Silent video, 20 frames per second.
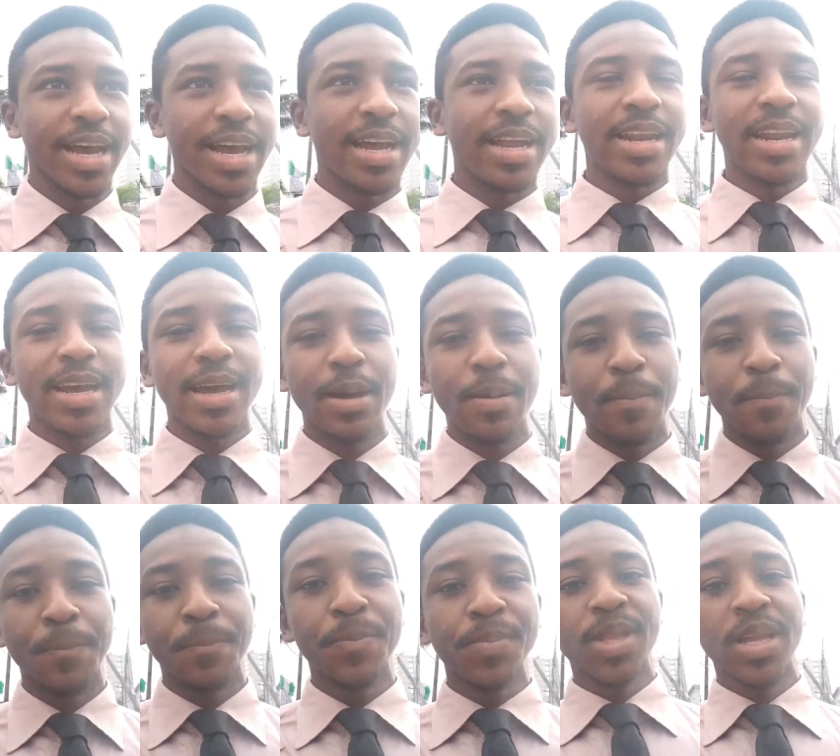and
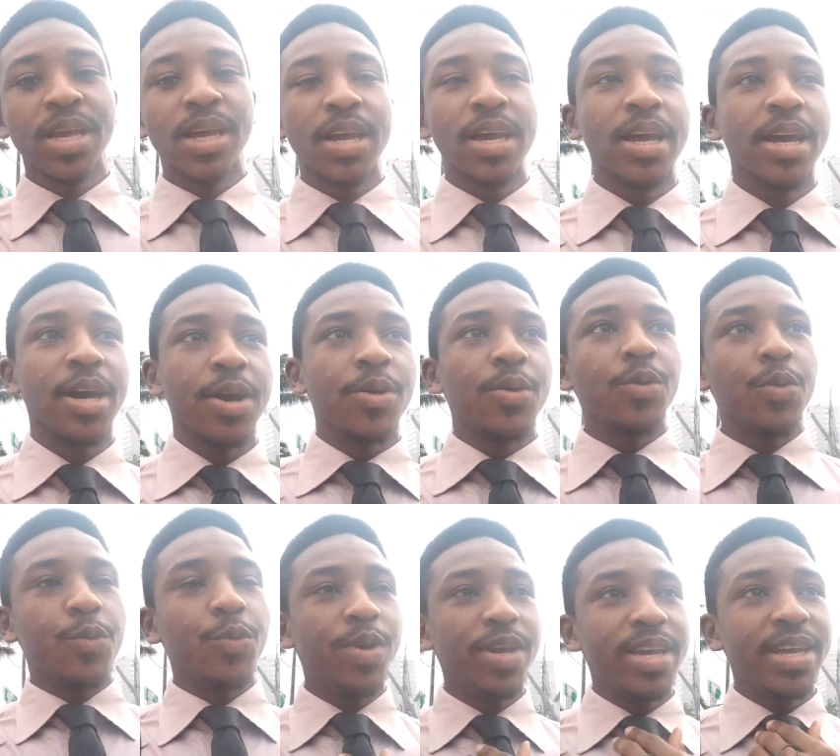um,
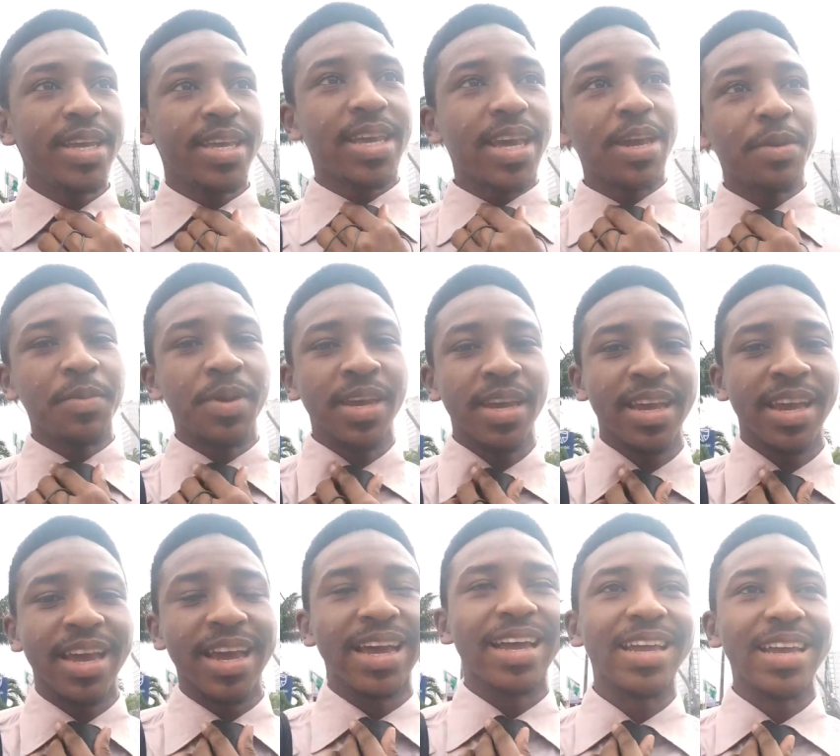we came
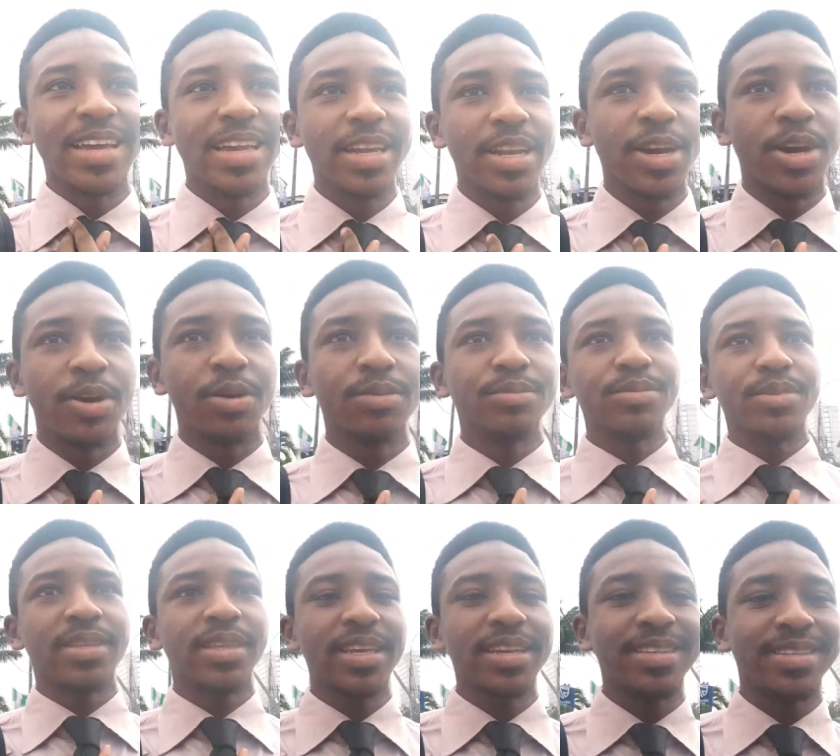in, and you know,
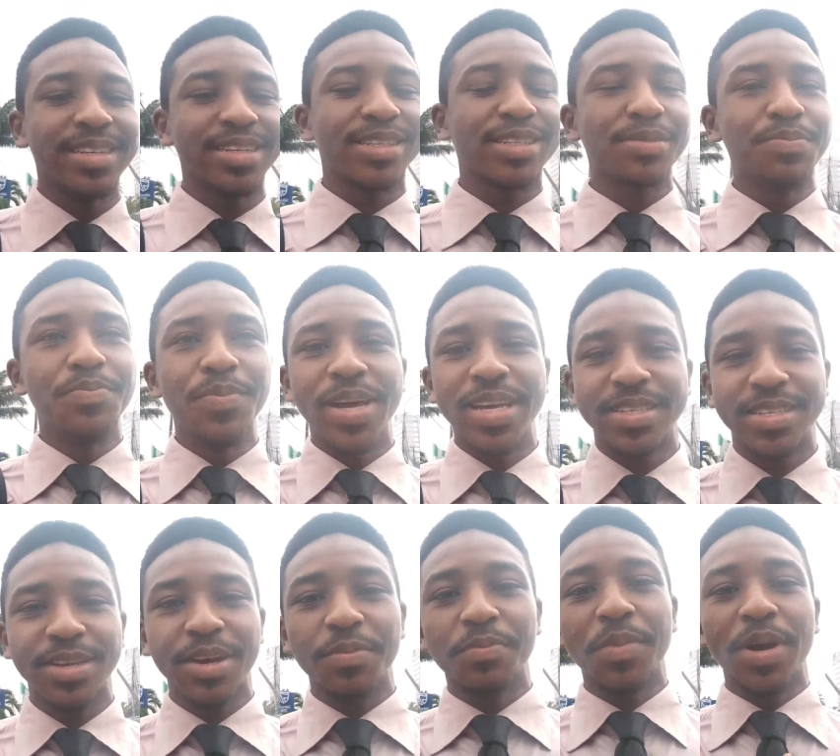the thing just
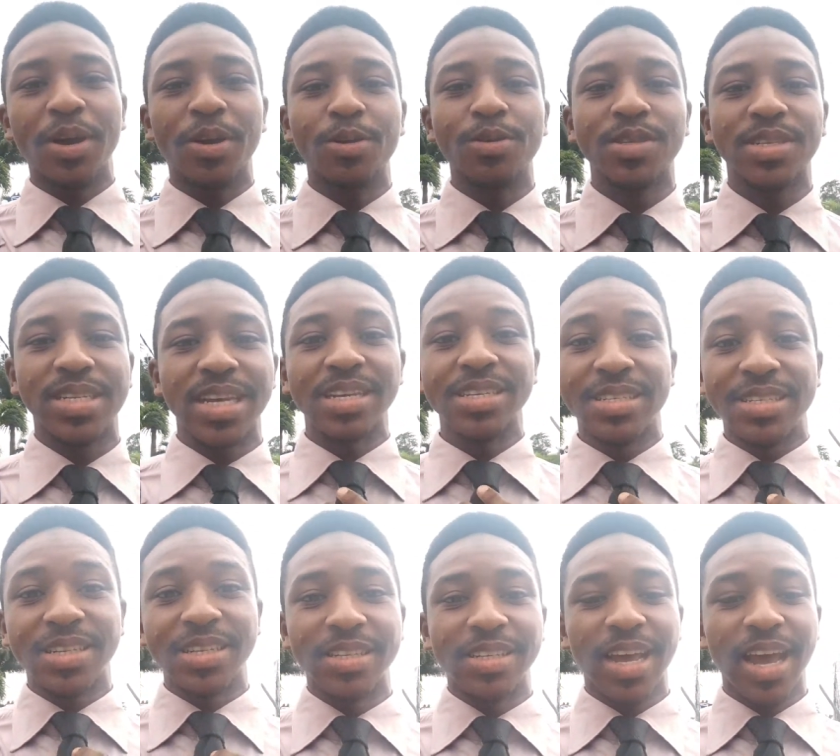messed up my whole
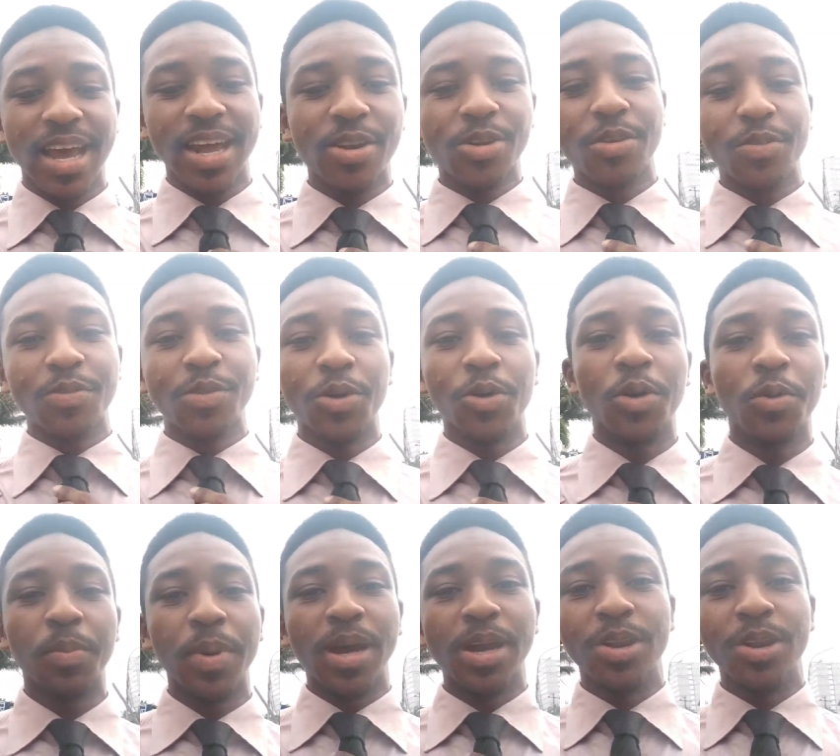senses. I don't even know
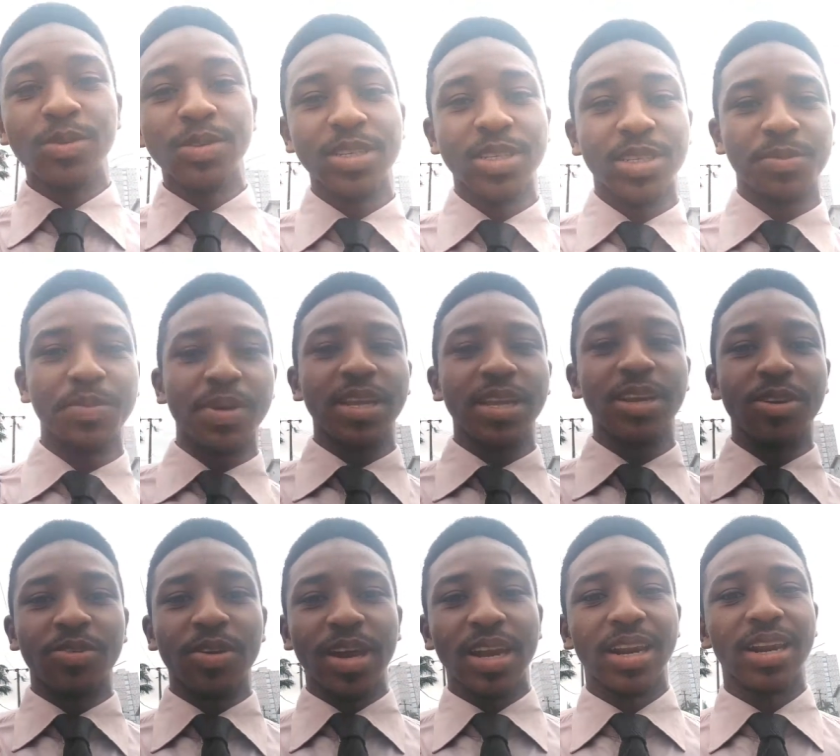what my nose is
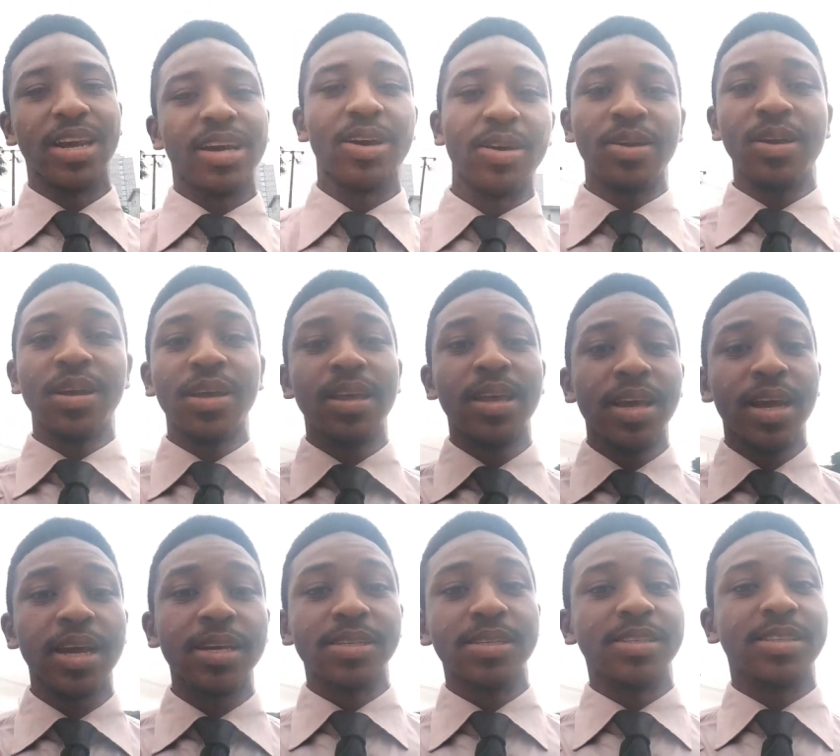smelling right now,
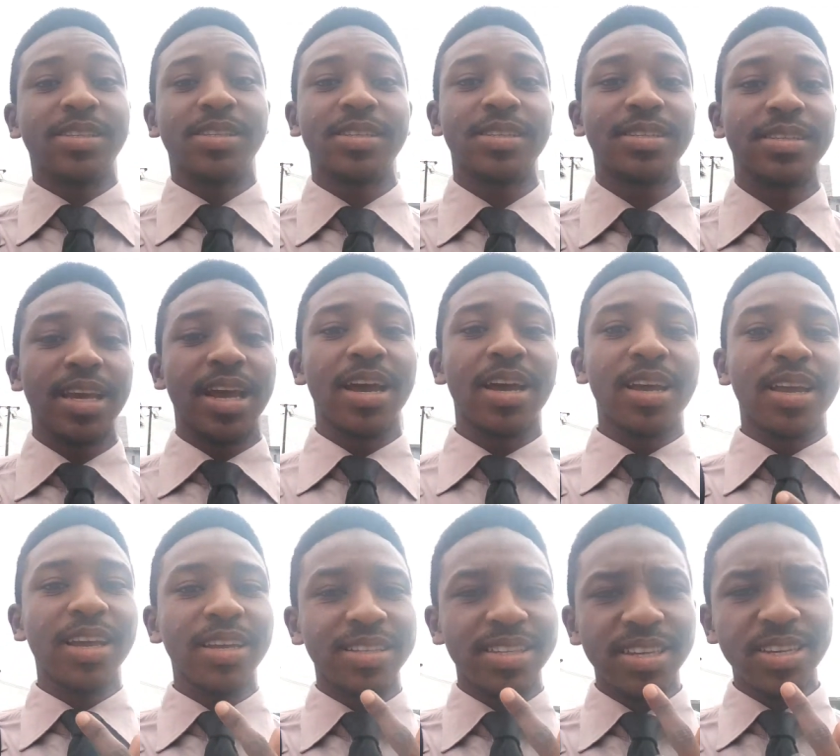because it's
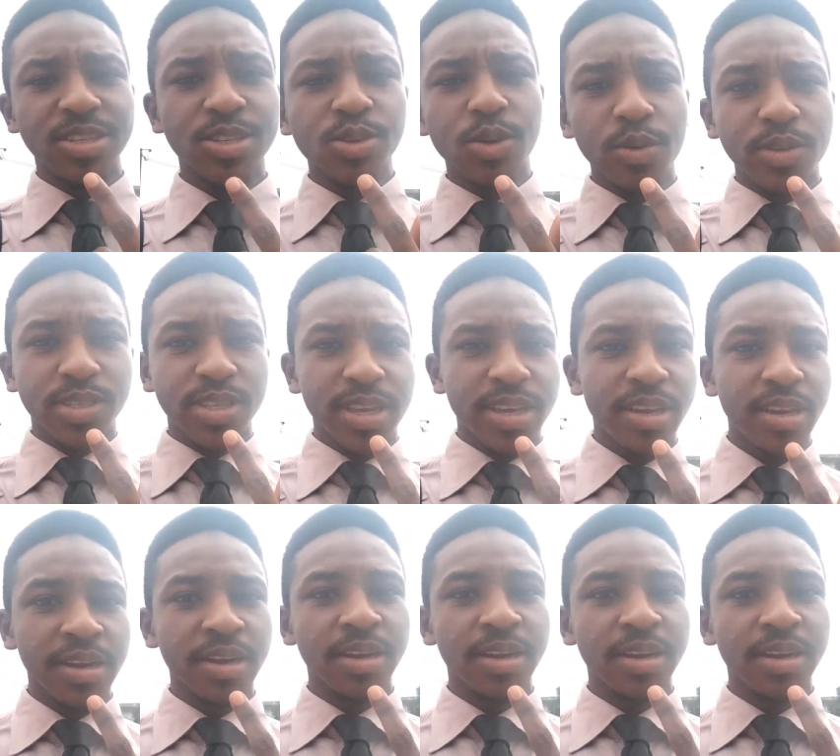is there a nose there?